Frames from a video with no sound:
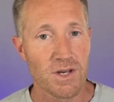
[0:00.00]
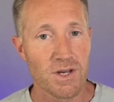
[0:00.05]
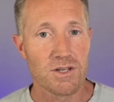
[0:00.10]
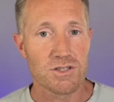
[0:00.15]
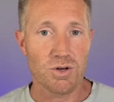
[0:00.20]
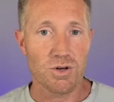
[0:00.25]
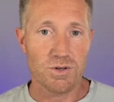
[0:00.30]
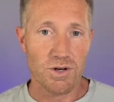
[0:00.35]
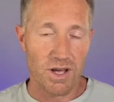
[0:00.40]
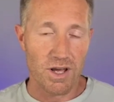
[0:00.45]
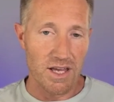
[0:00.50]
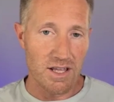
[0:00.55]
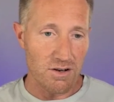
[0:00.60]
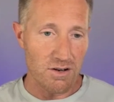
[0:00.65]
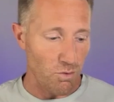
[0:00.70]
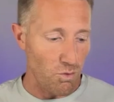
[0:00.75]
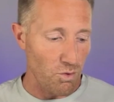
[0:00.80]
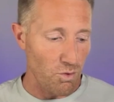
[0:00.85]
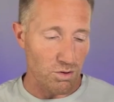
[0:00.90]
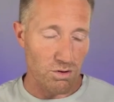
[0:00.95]
So in, in
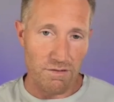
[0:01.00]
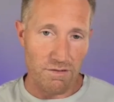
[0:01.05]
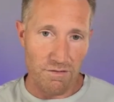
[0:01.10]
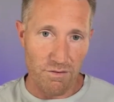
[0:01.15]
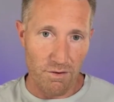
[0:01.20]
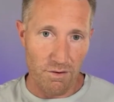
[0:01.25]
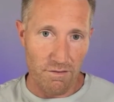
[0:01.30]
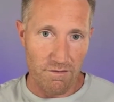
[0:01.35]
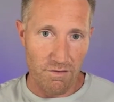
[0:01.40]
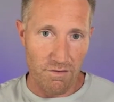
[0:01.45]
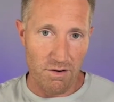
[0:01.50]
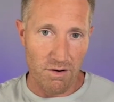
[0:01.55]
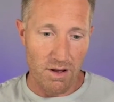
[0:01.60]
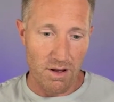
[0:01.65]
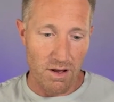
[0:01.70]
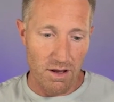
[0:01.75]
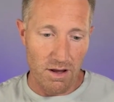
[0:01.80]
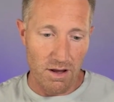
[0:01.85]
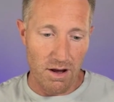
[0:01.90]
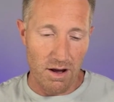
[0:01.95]
order for, for
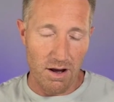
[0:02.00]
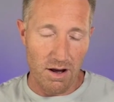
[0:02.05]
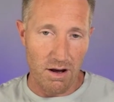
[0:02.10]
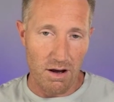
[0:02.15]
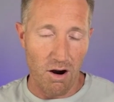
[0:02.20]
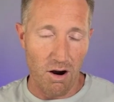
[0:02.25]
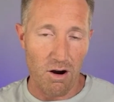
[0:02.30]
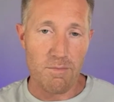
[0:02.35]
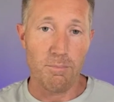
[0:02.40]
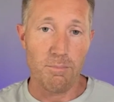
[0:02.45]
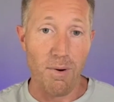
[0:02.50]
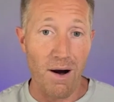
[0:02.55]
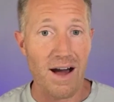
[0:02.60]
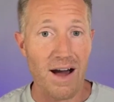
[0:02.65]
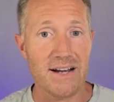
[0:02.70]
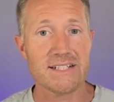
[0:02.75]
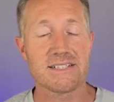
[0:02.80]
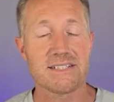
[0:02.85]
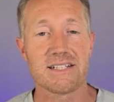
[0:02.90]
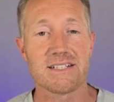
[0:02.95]
uh, our
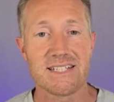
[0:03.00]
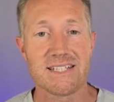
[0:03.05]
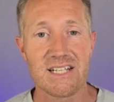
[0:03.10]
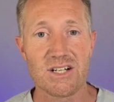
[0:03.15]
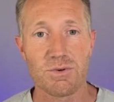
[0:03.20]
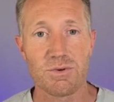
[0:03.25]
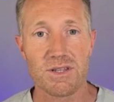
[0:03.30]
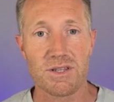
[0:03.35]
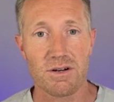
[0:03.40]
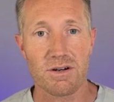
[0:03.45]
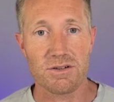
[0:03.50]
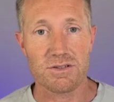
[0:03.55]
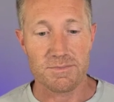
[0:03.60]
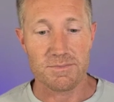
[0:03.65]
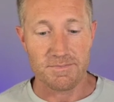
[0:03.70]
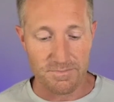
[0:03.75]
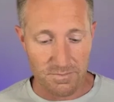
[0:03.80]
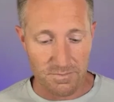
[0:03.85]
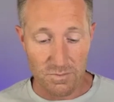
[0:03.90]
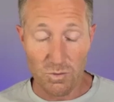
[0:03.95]
body to deal with those,
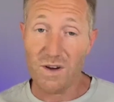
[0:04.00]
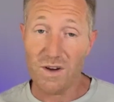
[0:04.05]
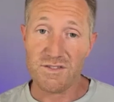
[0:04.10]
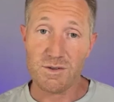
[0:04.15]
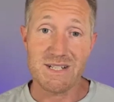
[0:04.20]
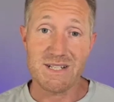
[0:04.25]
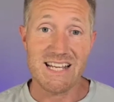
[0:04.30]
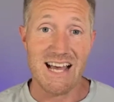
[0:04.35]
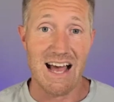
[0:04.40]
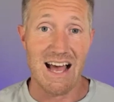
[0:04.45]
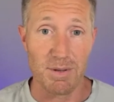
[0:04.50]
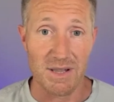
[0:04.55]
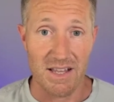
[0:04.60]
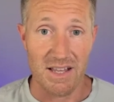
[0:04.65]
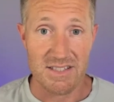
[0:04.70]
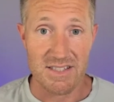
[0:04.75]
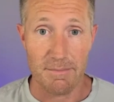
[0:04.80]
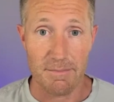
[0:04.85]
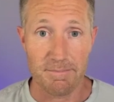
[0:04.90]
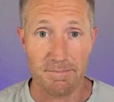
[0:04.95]
we have to
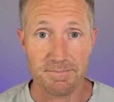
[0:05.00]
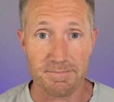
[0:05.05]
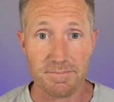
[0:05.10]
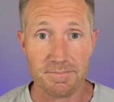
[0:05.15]
metabolize them.